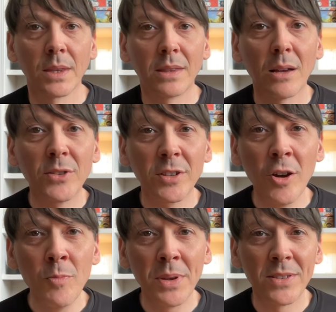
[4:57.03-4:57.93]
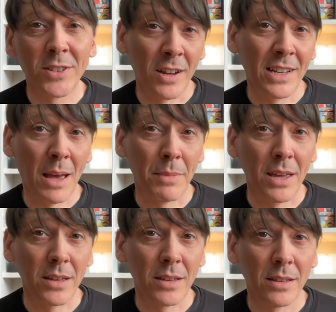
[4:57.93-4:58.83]
Now, scope is
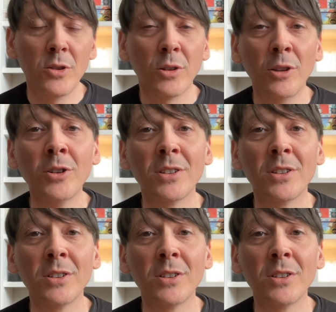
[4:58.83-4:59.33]
dynamic. You can look